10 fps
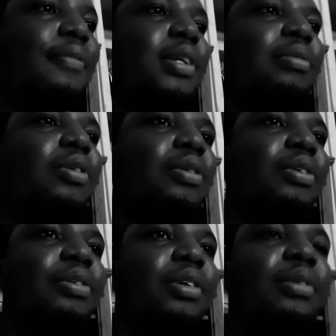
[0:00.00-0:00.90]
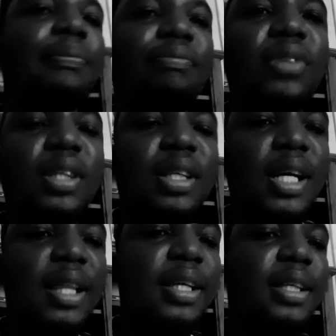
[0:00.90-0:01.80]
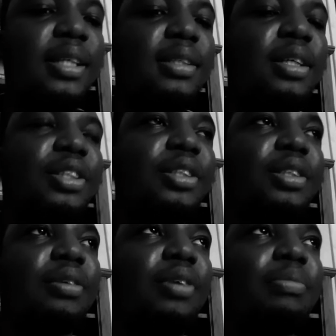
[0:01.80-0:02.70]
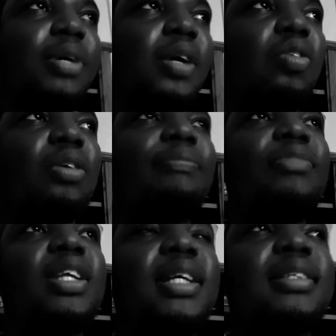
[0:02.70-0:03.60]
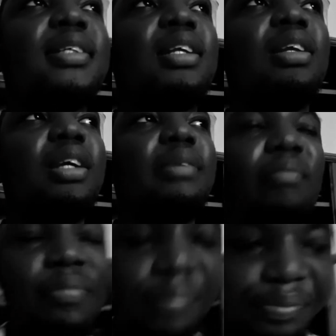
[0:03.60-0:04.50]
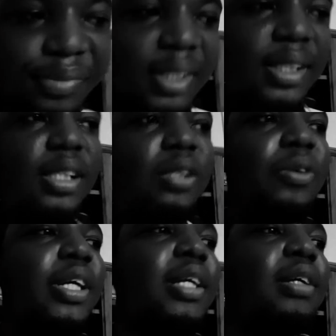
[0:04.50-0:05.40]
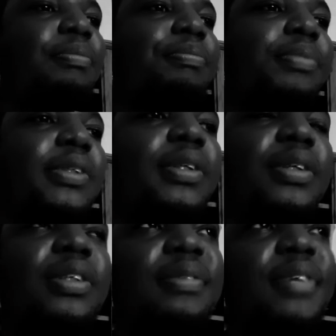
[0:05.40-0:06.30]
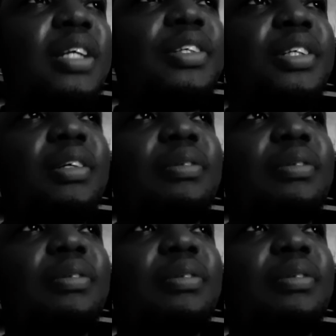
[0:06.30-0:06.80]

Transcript: them cornered." And then he touched the great power, and suddenly a great surge of energy